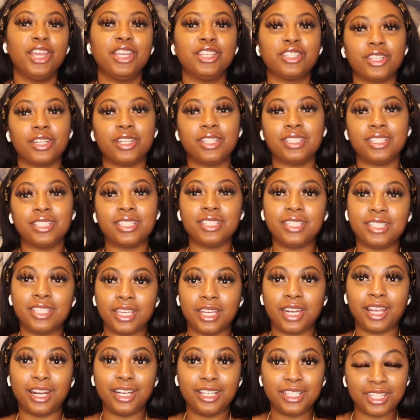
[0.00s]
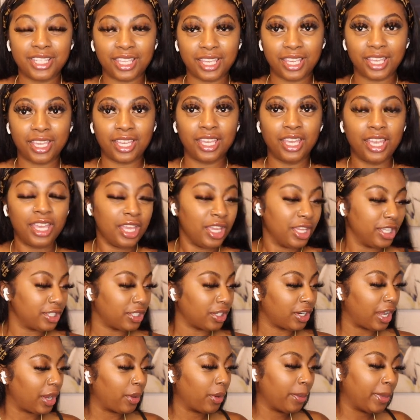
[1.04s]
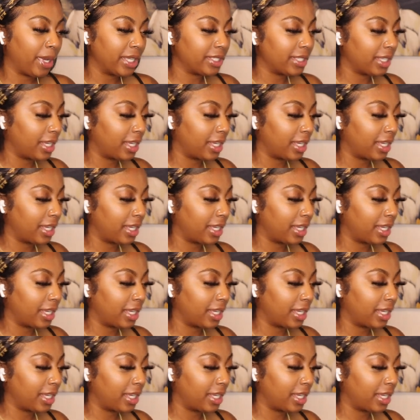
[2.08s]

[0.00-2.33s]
So this is a 10 out of 10. So now we're about